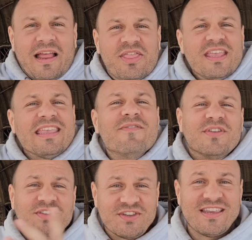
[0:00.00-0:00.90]
I think he
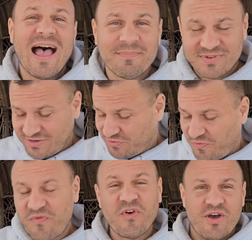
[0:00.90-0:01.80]
even stomps his
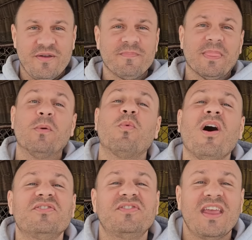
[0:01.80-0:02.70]
foot
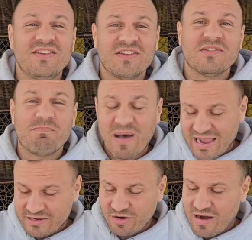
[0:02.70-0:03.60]
Russ takes his
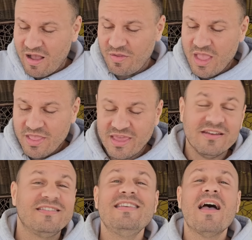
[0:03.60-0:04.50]
binder out that
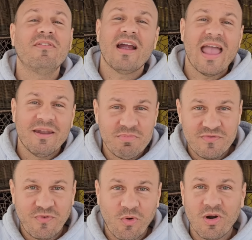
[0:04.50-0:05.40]
he's never had
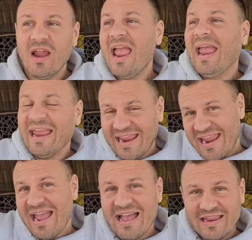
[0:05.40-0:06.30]
before,
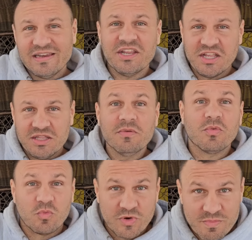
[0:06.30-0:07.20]
and he
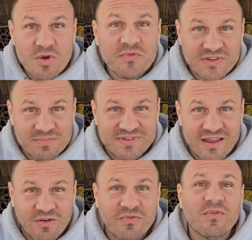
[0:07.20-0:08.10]
removes
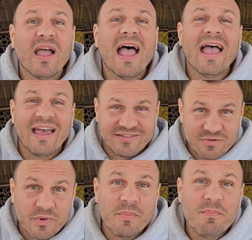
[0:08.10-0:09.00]
himself as he
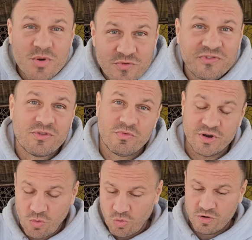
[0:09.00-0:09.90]
removes the
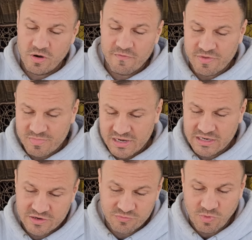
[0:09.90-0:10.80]
recorder of the
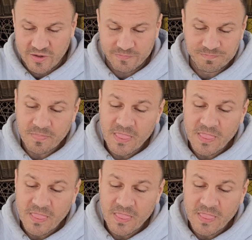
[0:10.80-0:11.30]
meeting as well.